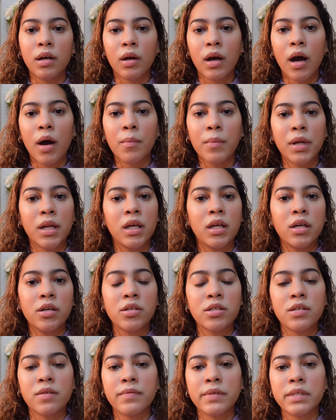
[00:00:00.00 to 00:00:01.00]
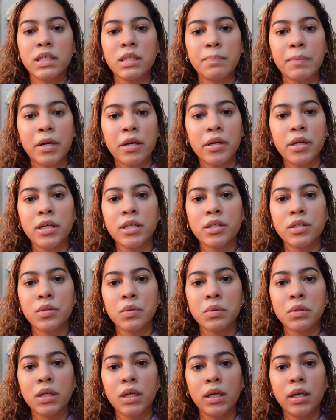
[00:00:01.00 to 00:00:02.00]
how many years of experience
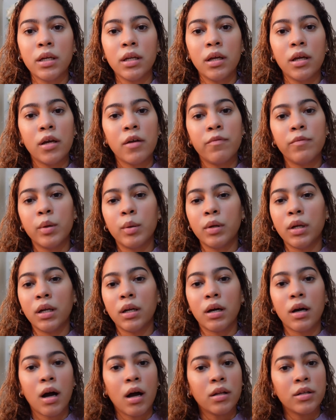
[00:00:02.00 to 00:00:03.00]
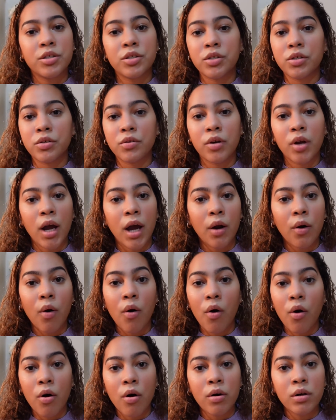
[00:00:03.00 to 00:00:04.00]
you need, if you need a college degree at
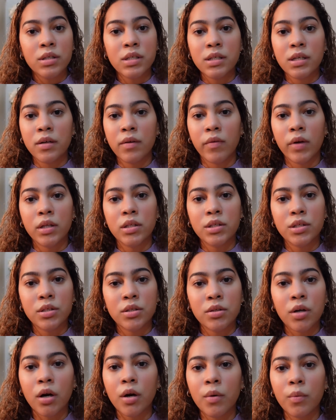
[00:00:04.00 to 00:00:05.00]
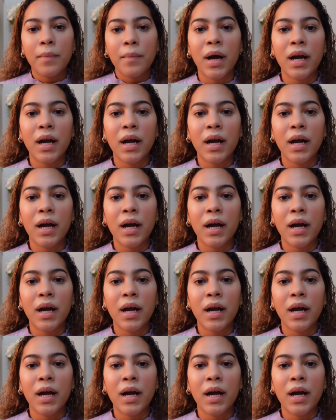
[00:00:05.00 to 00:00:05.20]
all to even start.